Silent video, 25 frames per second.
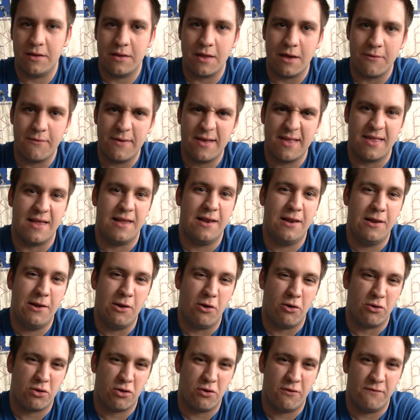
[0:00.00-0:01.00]
There is a
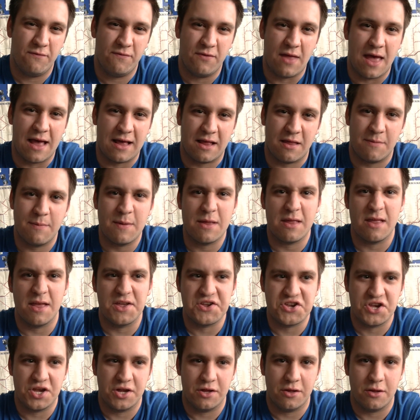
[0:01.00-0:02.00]
lot of
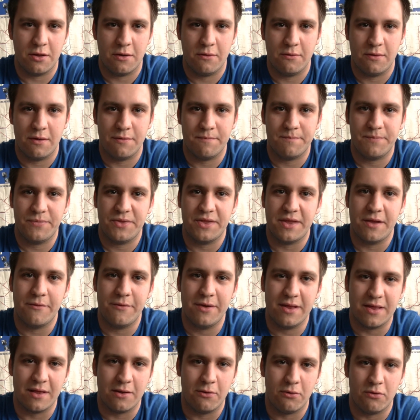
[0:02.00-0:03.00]
exposition, though. There
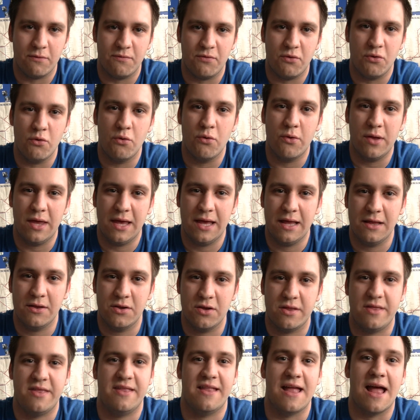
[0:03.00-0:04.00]
is a lot of talking,
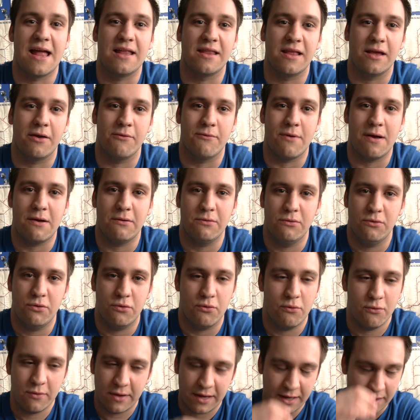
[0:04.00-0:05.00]
just standing around
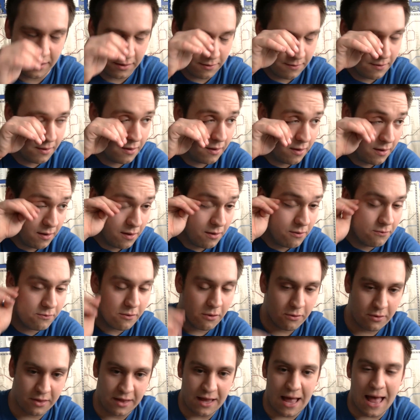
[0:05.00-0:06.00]
talking, and
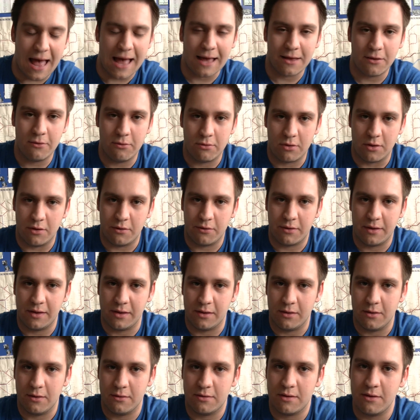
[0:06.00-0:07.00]
whilst the angles are
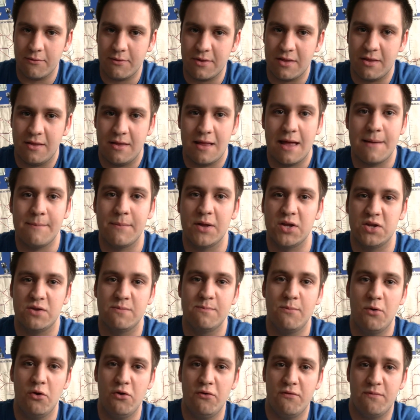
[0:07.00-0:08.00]
looking good, there isn't that much
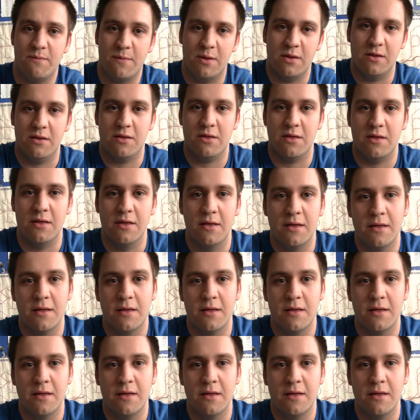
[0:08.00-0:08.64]
movement.